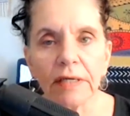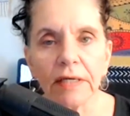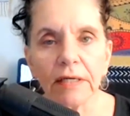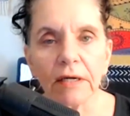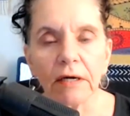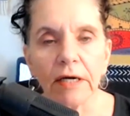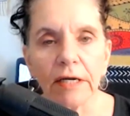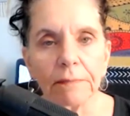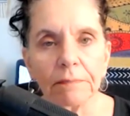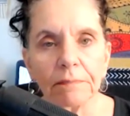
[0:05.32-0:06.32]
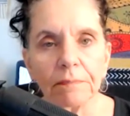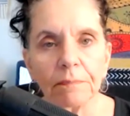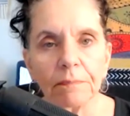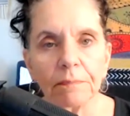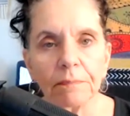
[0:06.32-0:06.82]
I am putting
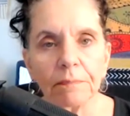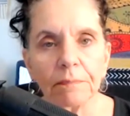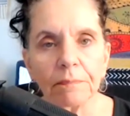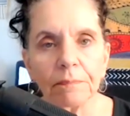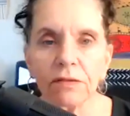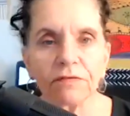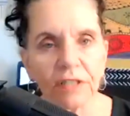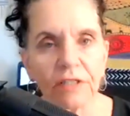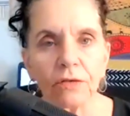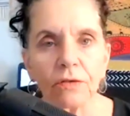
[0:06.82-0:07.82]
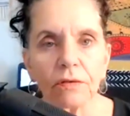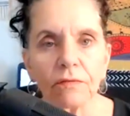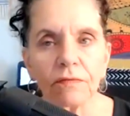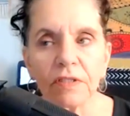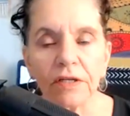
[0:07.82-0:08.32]
this little video
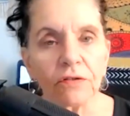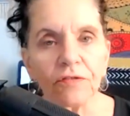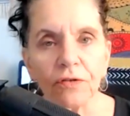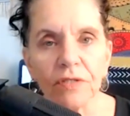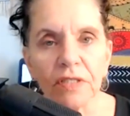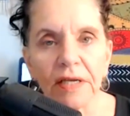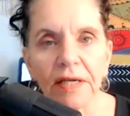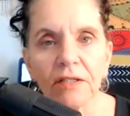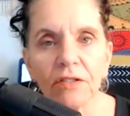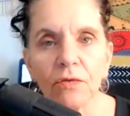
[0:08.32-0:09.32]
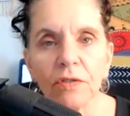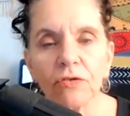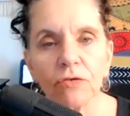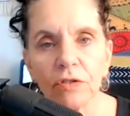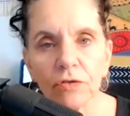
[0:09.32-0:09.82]
together for you today to
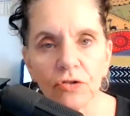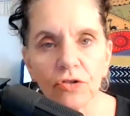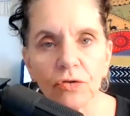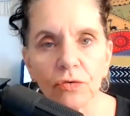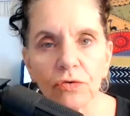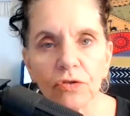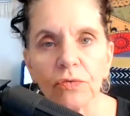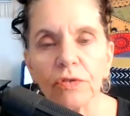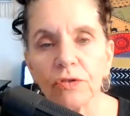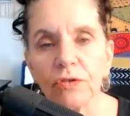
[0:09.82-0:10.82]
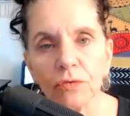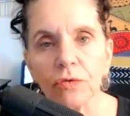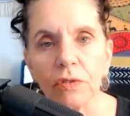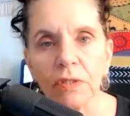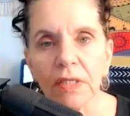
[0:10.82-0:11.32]
introduce you to a
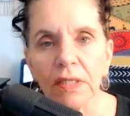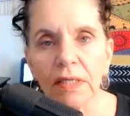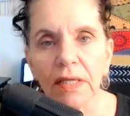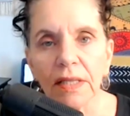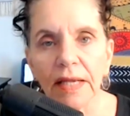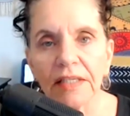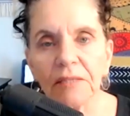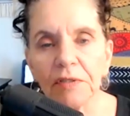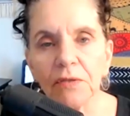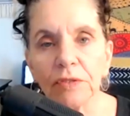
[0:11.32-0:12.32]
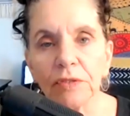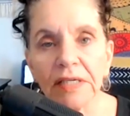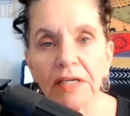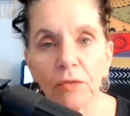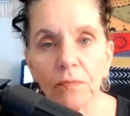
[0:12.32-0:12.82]
tool that can be
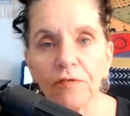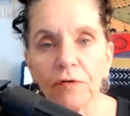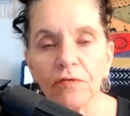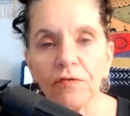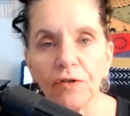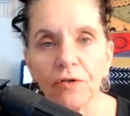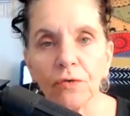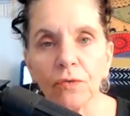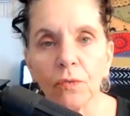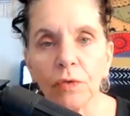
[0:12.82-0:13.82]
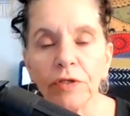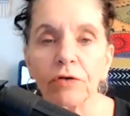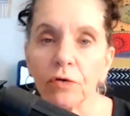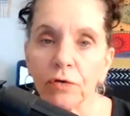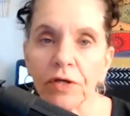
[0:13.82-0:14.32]
really helpful for you when you're
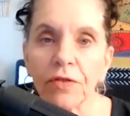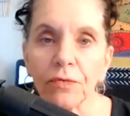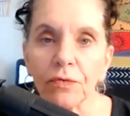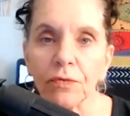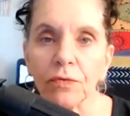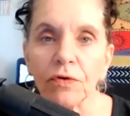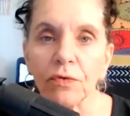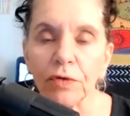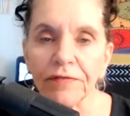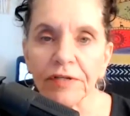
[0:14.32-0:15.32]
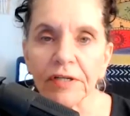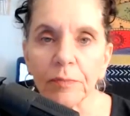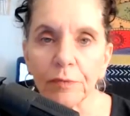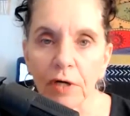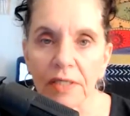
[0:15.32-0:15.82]
going through the grieving
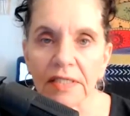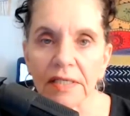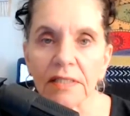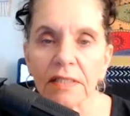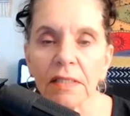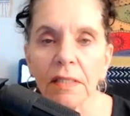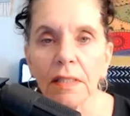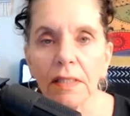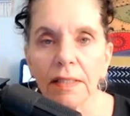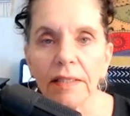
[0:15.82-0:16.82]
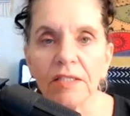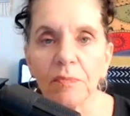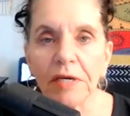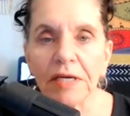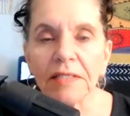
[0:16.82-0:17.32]
process. It's
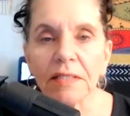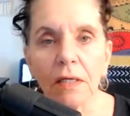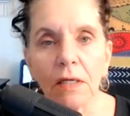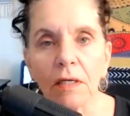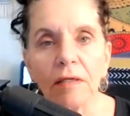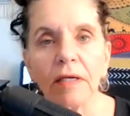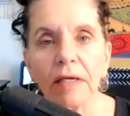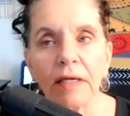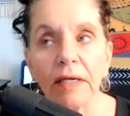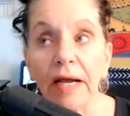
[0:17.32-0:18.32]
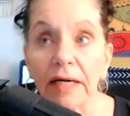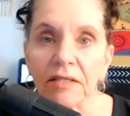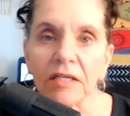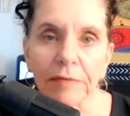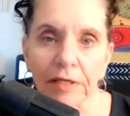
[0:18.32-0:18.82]
based on an
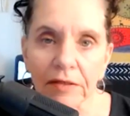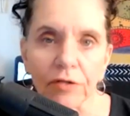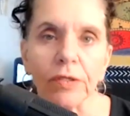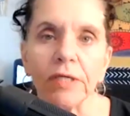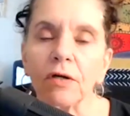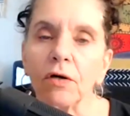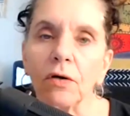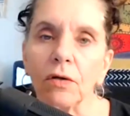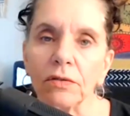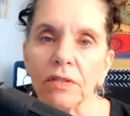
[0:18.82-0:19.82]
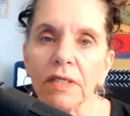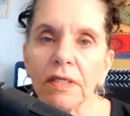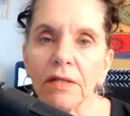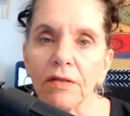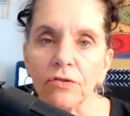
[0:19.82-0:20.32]
academic theory called
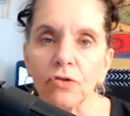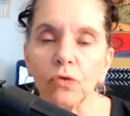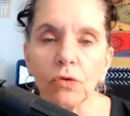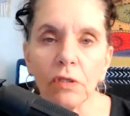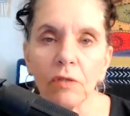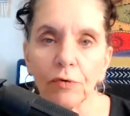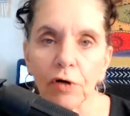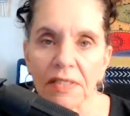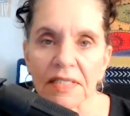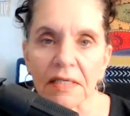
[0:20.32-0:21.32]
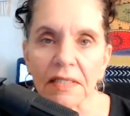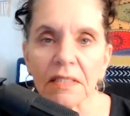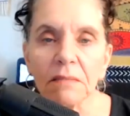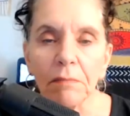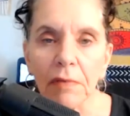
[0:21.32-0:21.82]
the dual
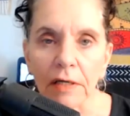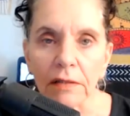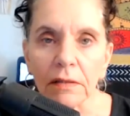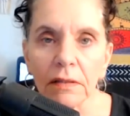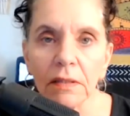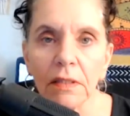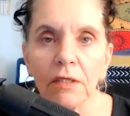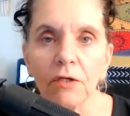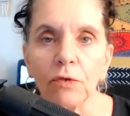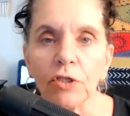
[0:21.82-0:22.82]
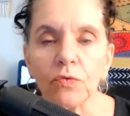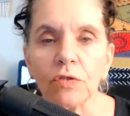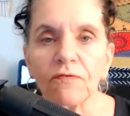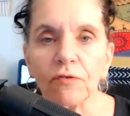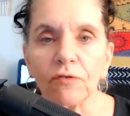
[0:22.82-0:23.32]
process model, which
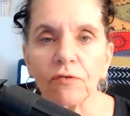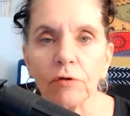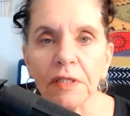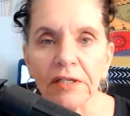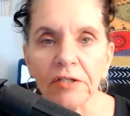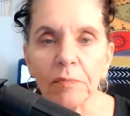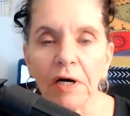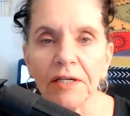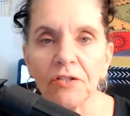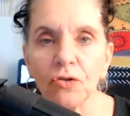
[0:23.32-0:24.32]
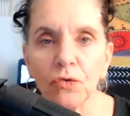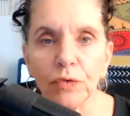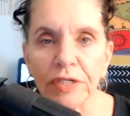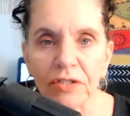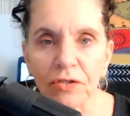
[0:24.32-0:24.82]
was formulated by two
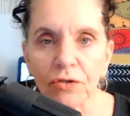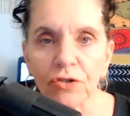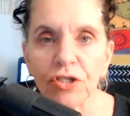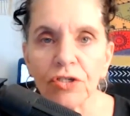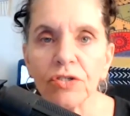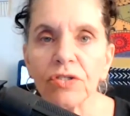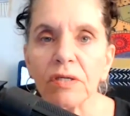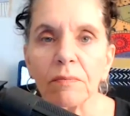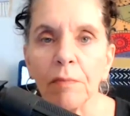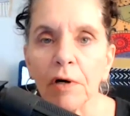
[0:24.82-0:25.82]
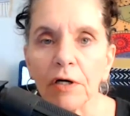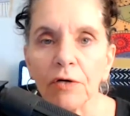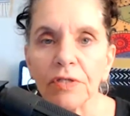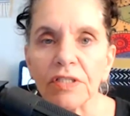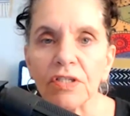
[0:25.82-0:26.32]
researchers,
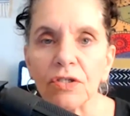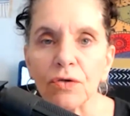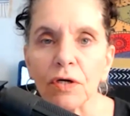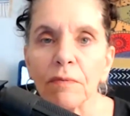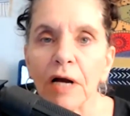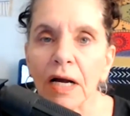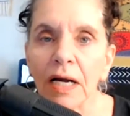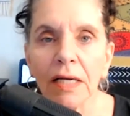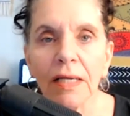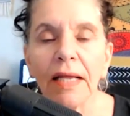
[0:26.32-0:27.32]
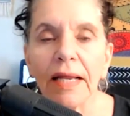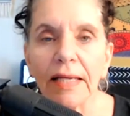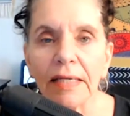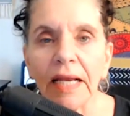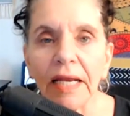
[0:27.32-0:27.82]
Margaret Stroebe
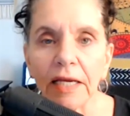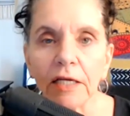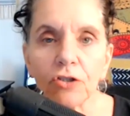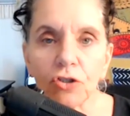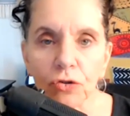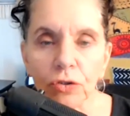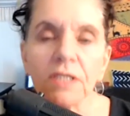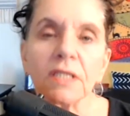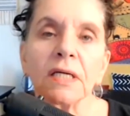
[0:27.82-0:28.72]
and Henk Schut.